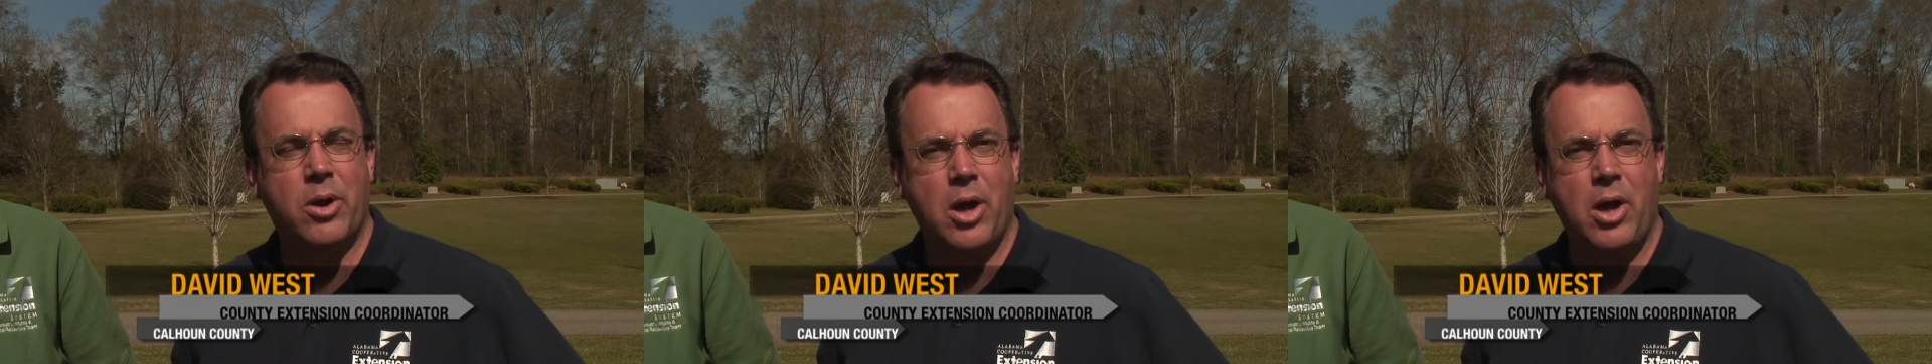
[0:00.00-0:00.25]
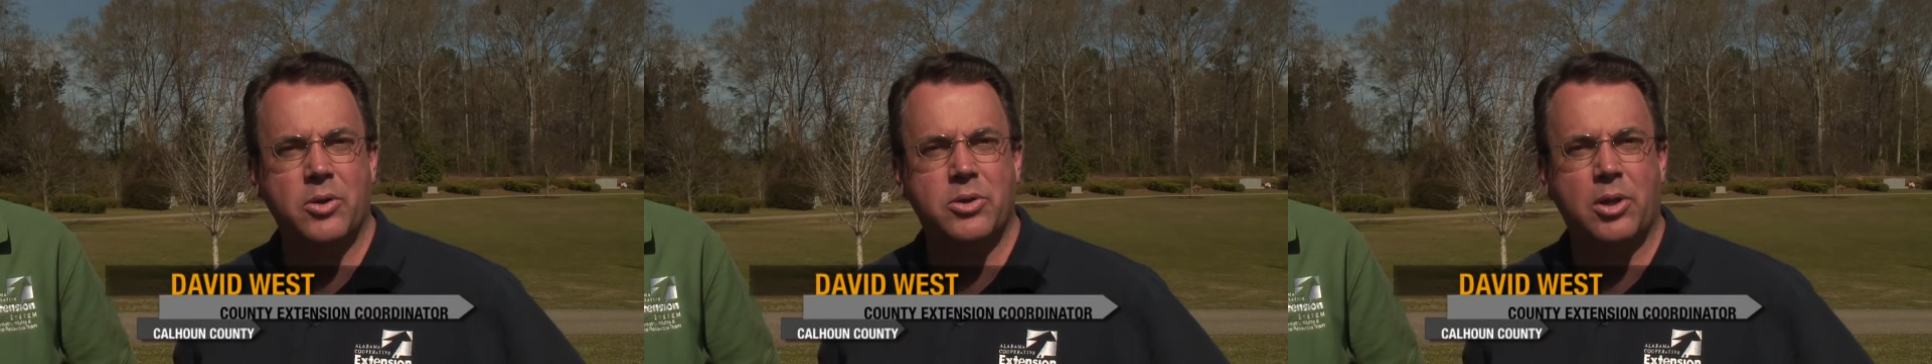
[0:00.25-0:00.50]

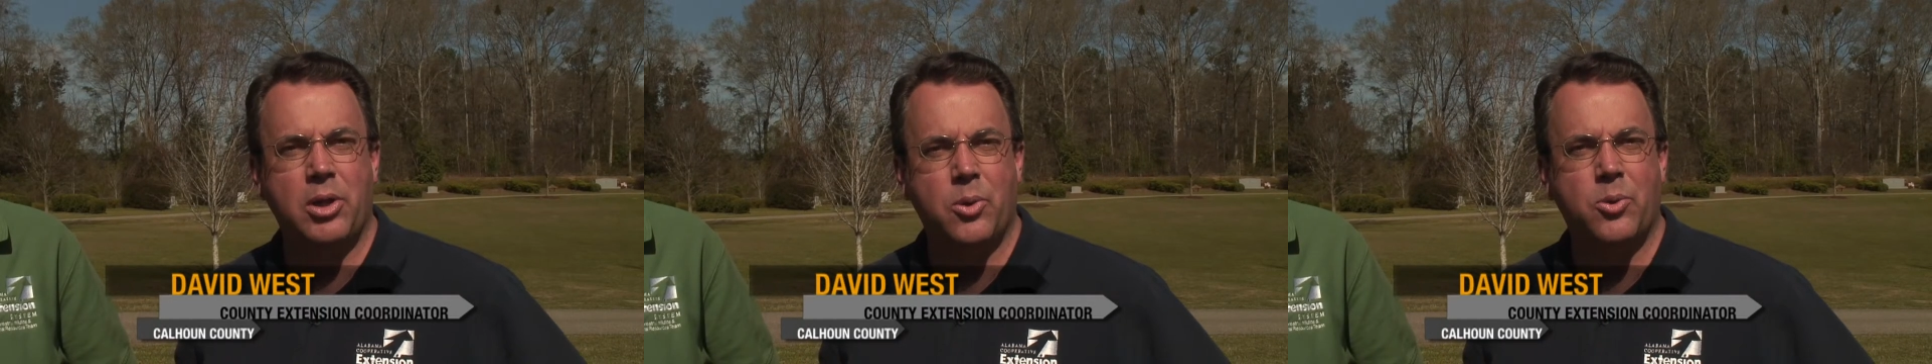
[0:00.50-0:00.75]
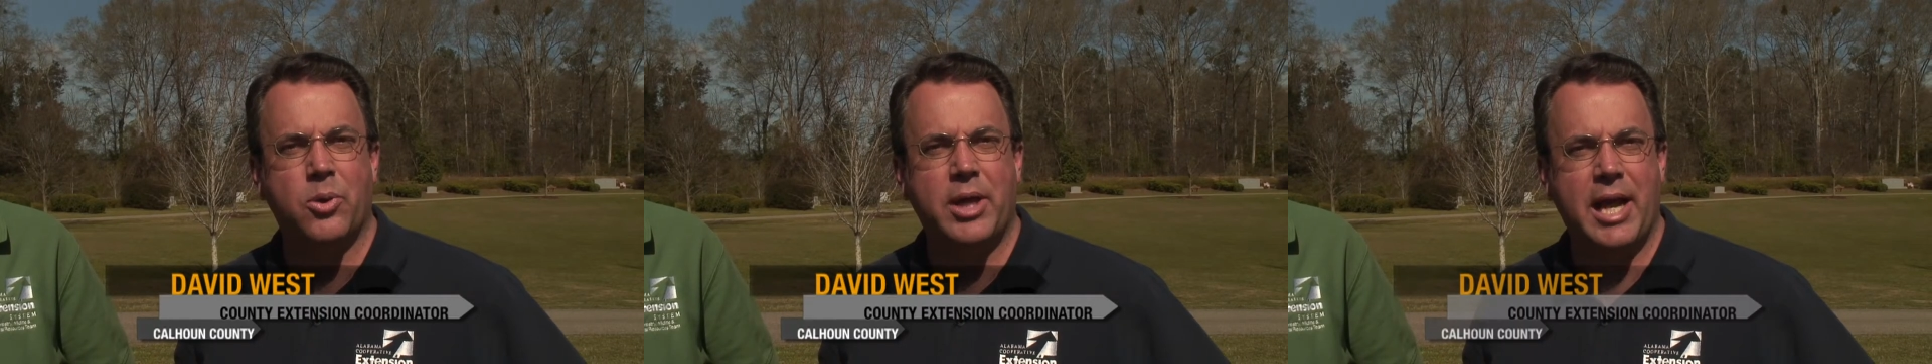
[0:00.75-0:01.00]
call to
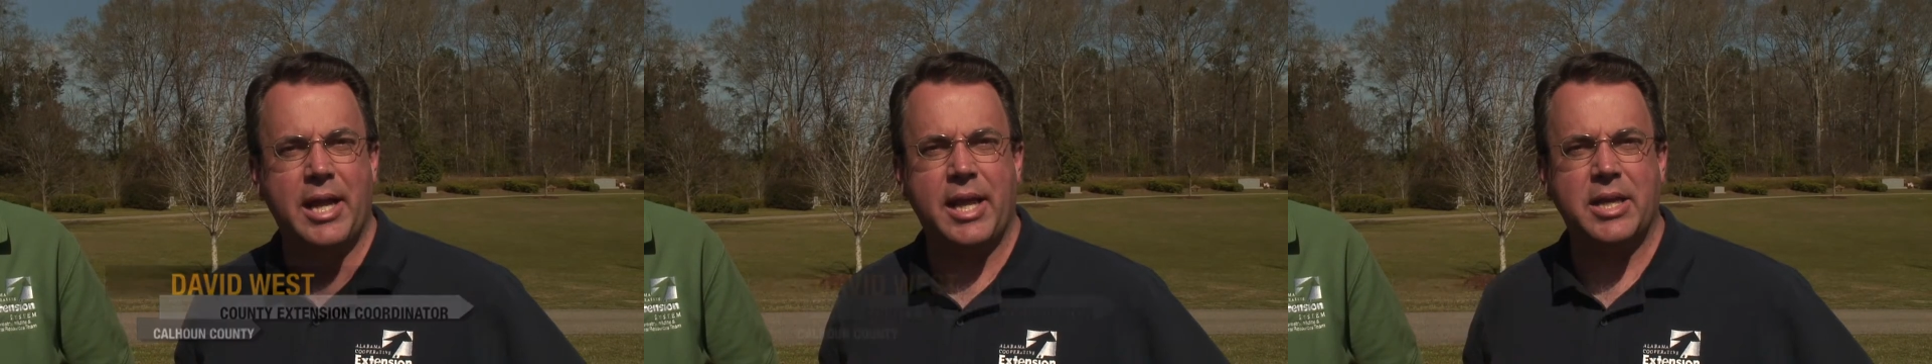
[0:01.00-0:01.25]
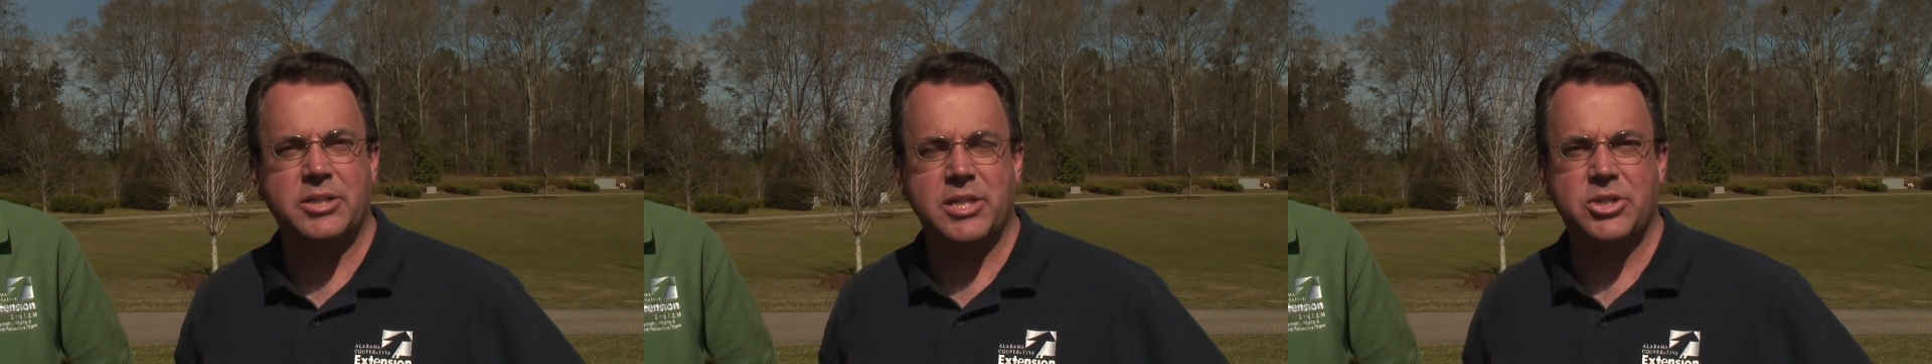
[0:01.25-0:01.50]
local county
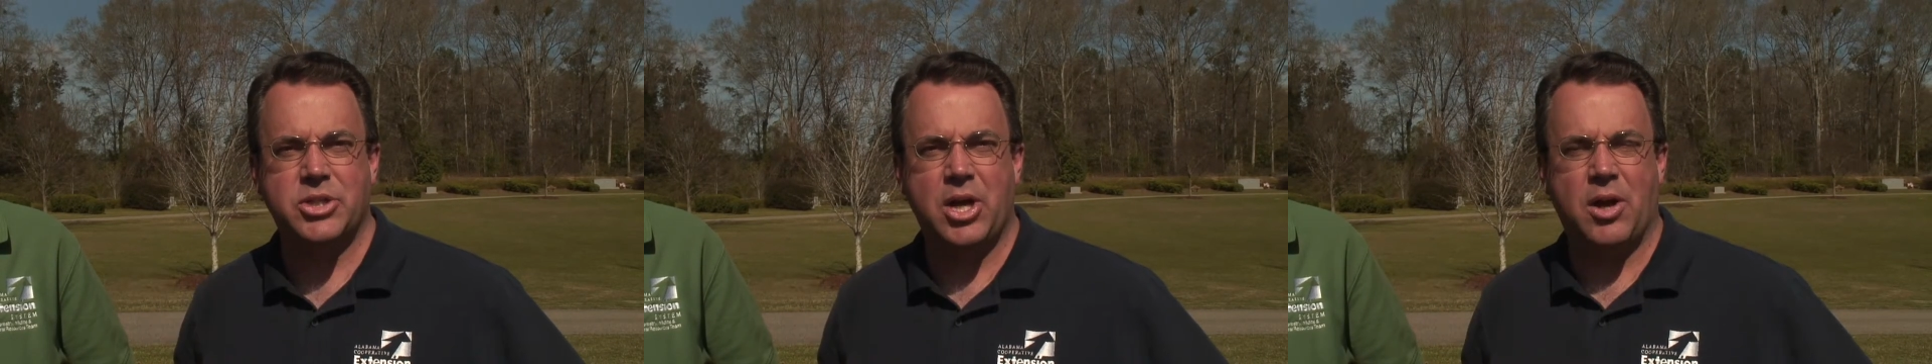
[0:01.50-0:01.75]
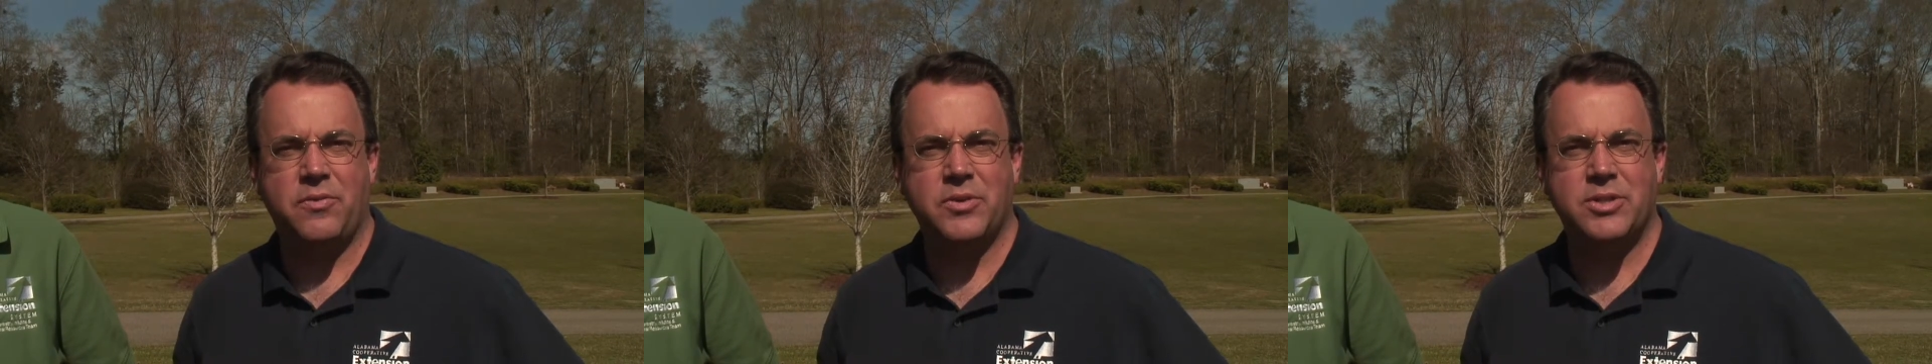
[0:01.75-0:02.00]
extension
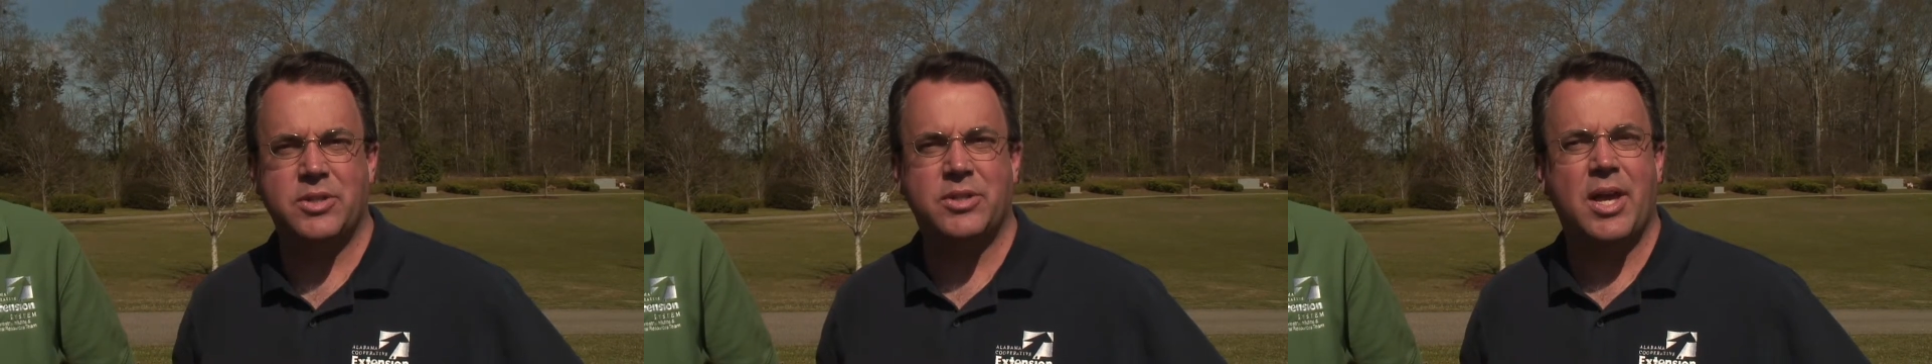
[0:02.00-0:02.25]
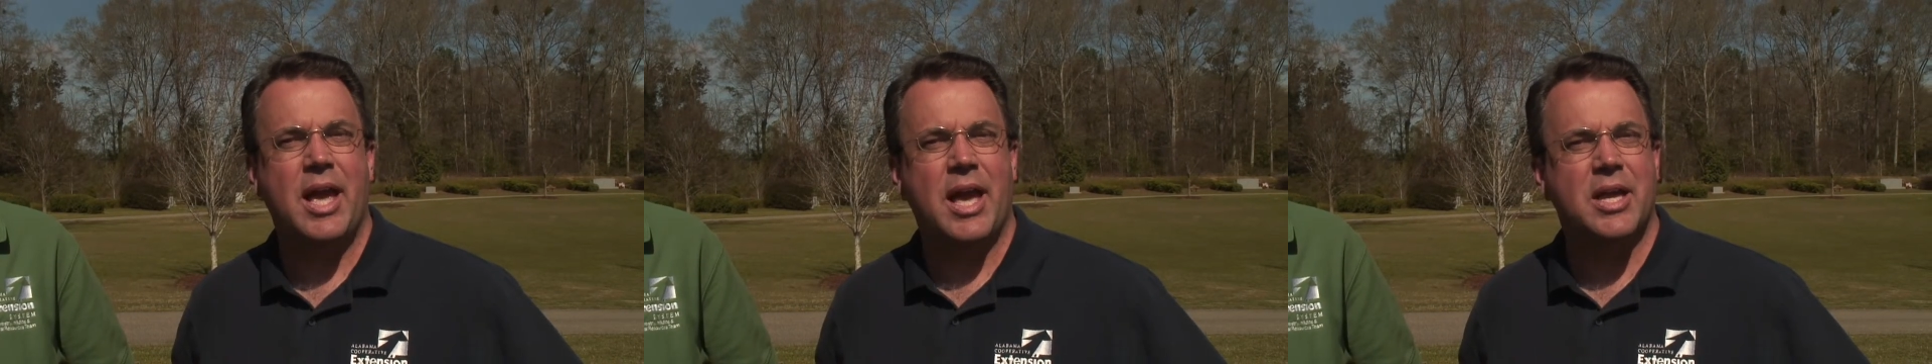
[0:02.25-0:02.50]
offices